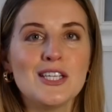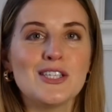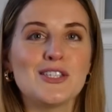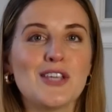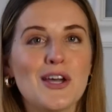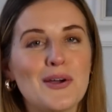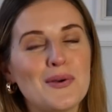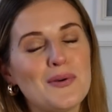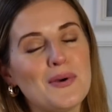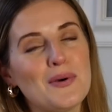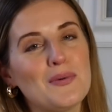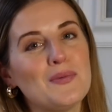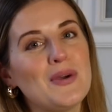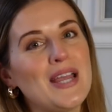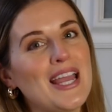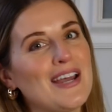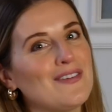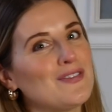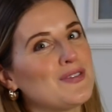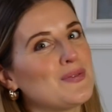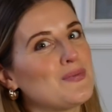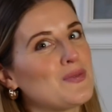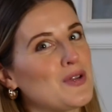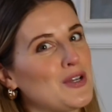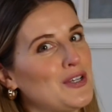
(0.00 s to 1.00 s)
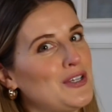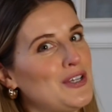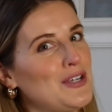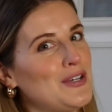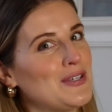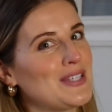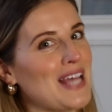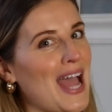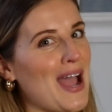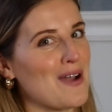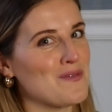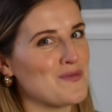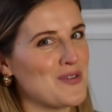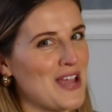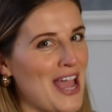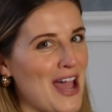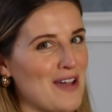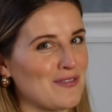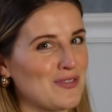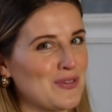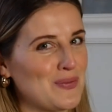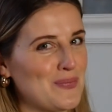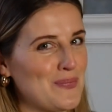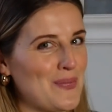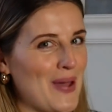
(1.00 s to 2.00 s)
So we have some good news and we have
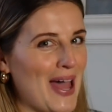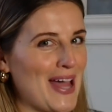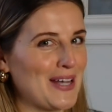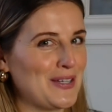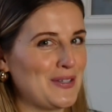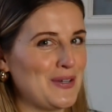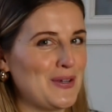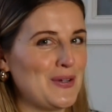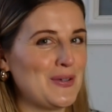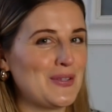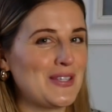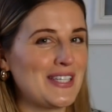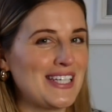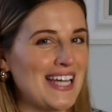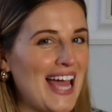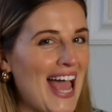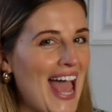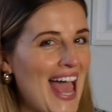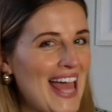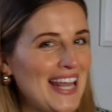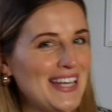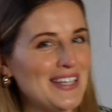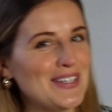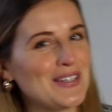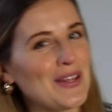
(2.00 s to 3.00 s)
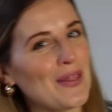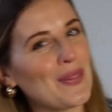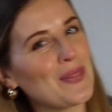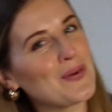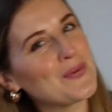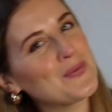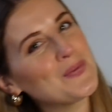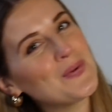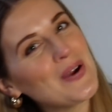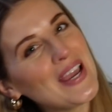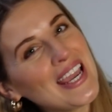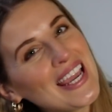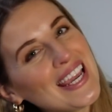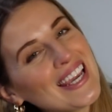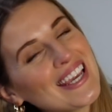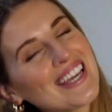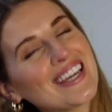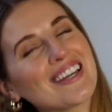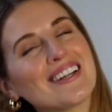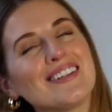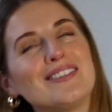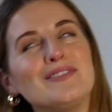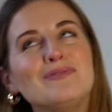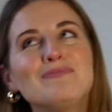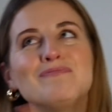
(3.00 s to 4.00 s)
some bad news to end the week.
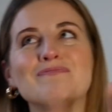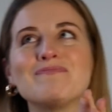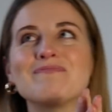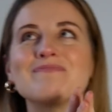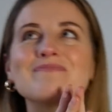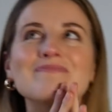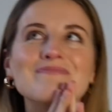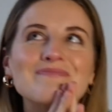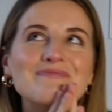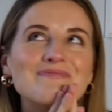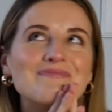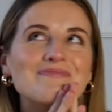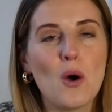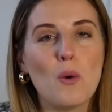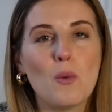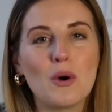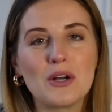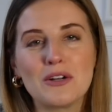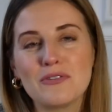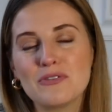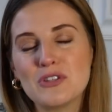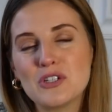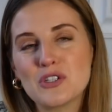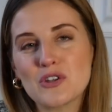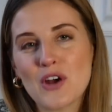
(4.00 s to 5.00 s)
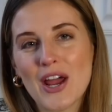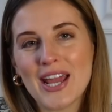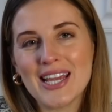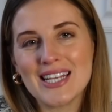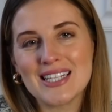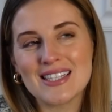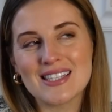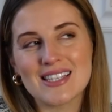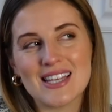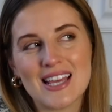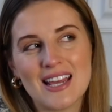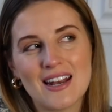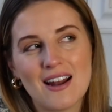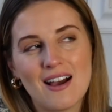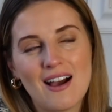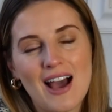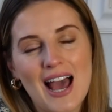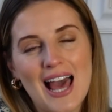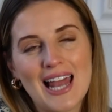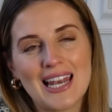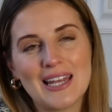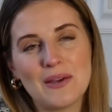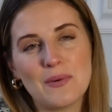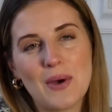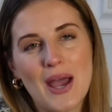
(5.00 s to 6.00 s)
One of the drains in our
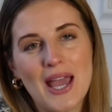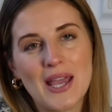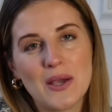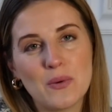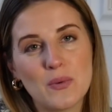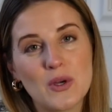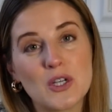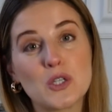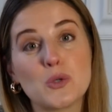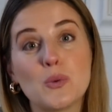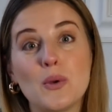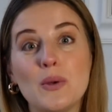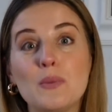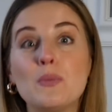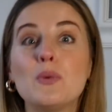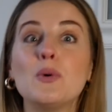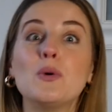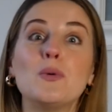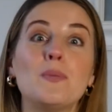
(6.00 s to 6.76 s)
alleyway, which we will